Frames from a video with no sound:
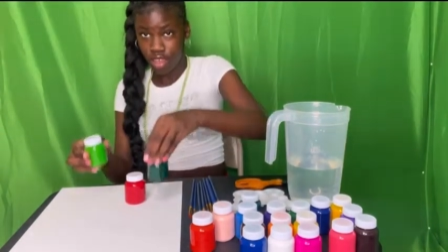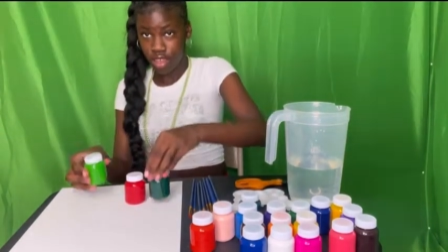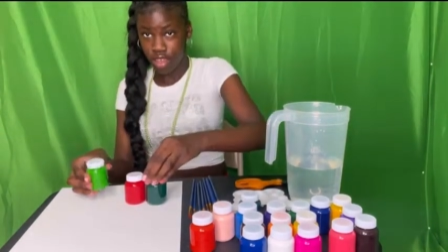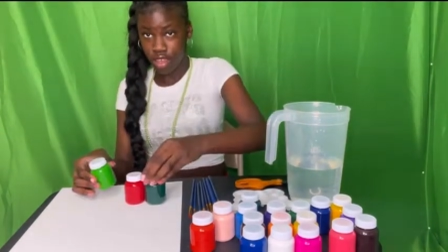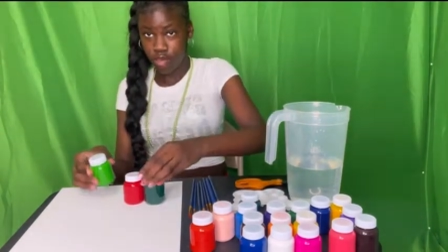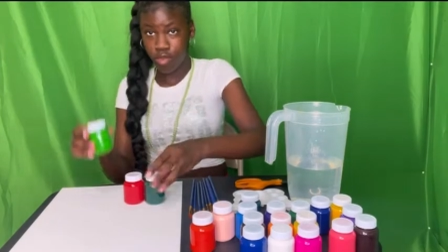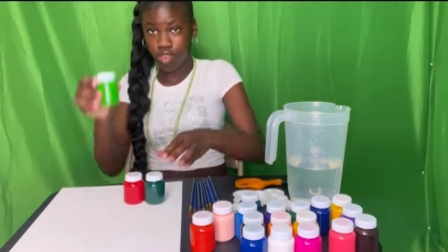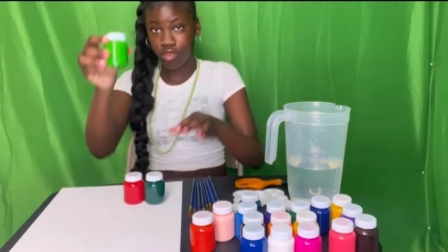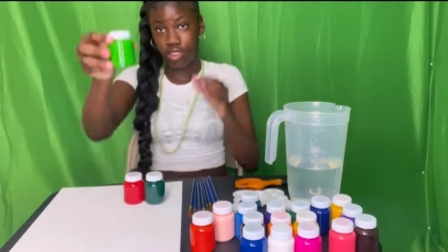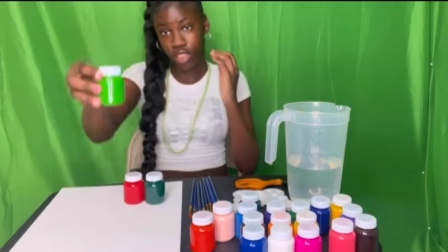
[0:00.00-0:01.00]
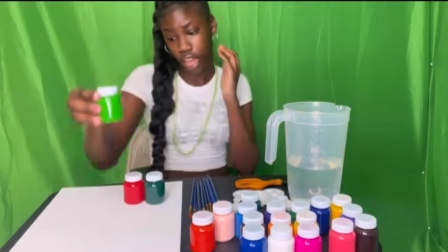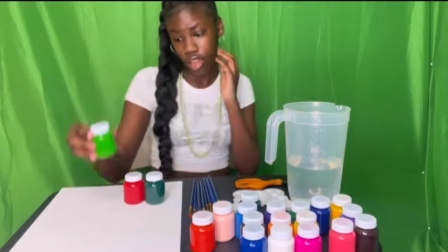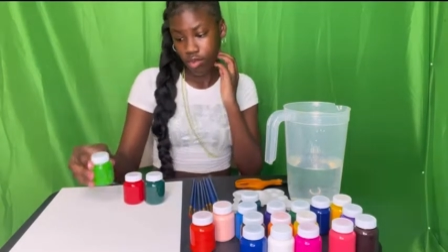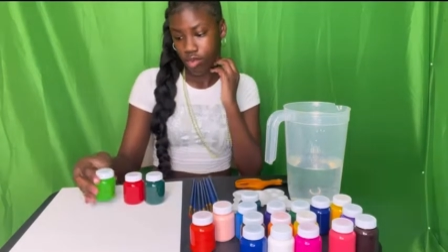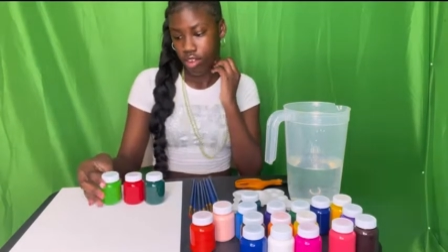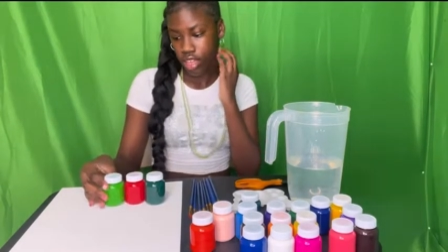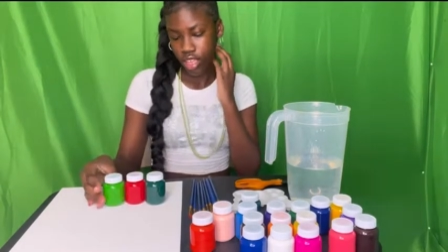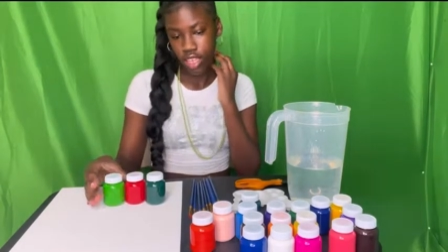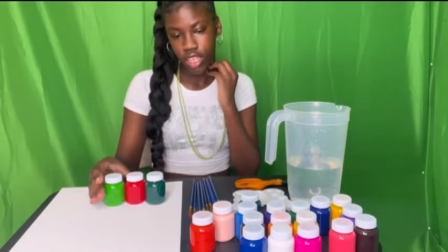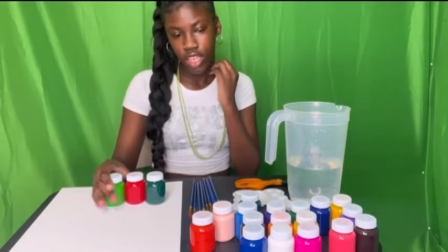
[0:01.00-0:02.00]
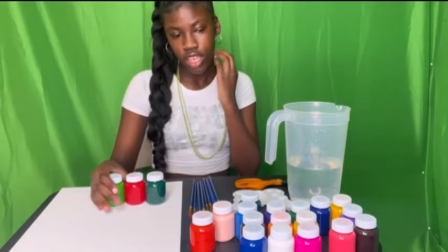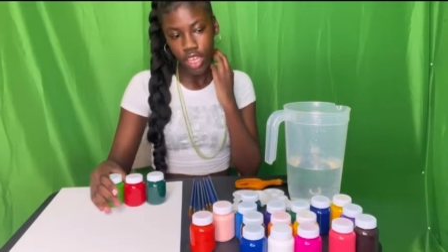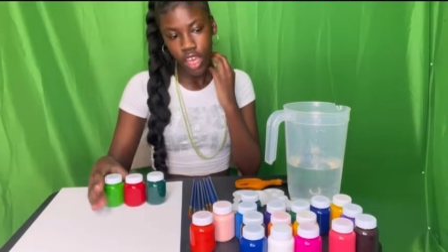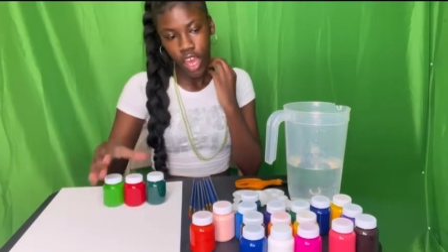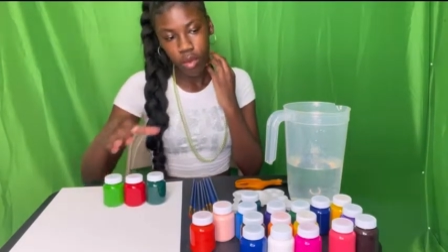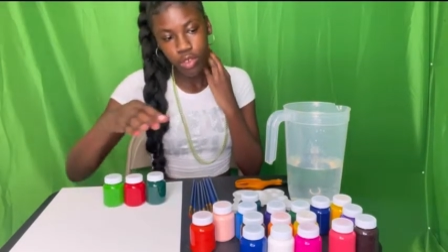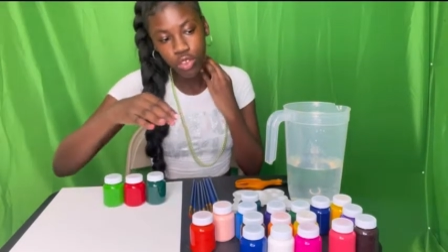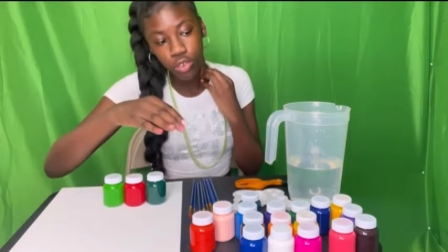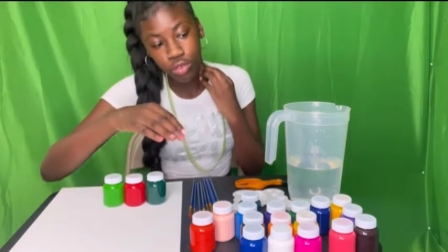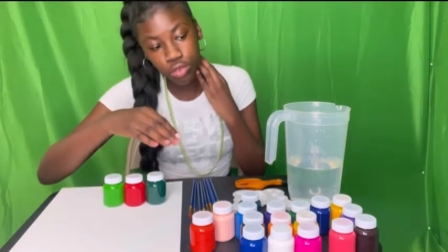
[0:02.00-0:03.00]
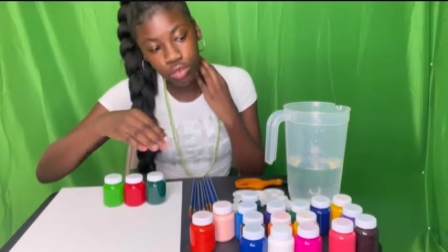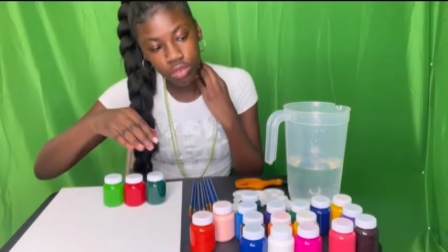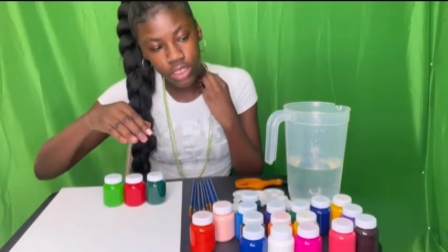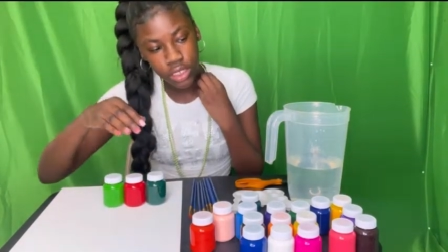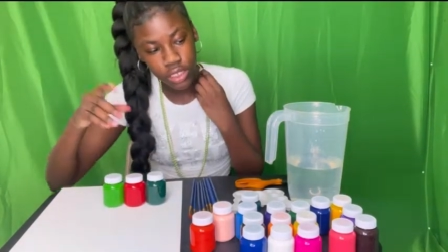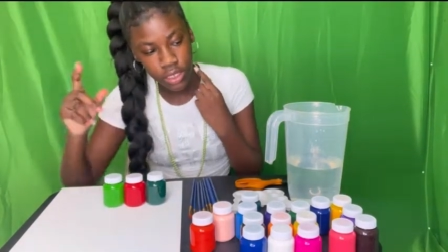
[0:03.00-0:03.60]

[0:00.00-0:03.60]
I'm gonna use the light one. I'm gonna use,